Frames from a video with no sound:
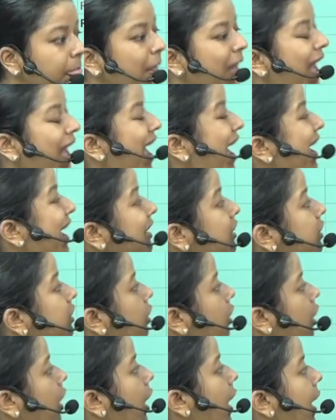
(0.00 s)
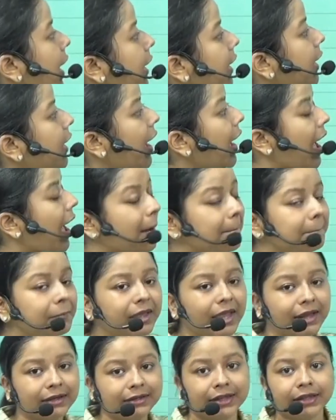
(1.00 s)
and I am
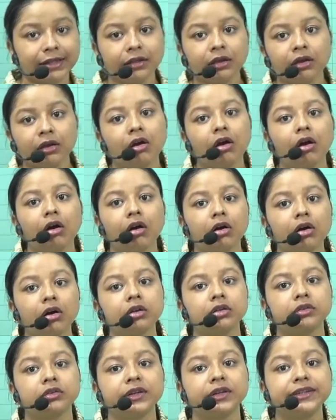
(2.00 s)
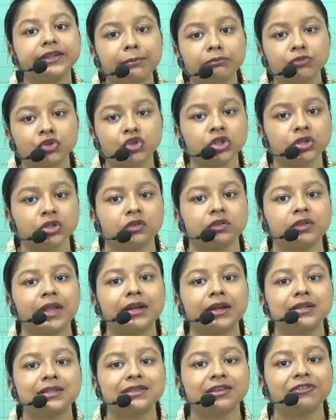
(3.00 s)
getting a redemption, that is
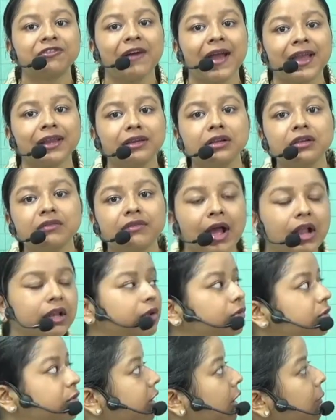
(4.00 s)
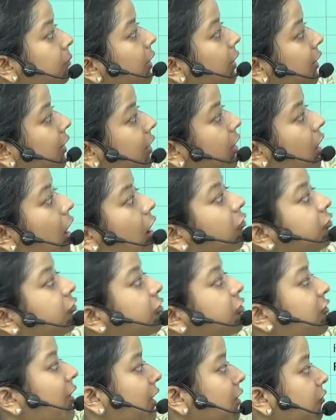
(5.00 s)
the final value that I'm getting after
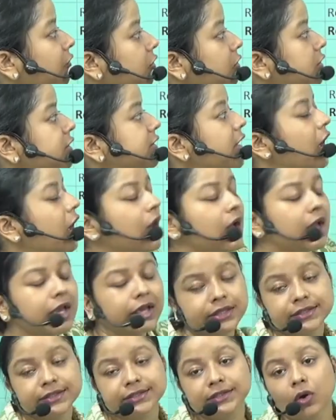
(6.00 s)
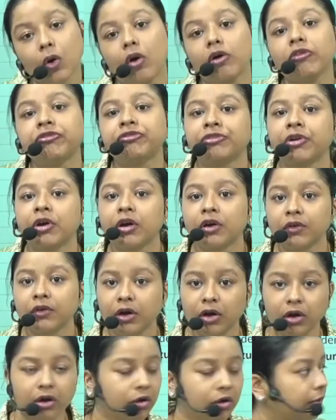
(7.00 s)
5 years is of
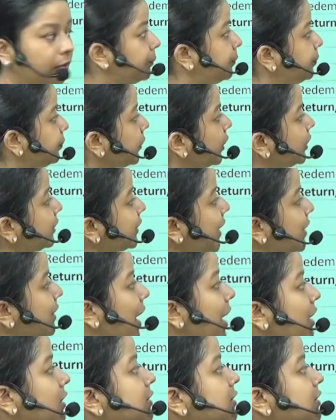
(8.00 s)
10 lakhs.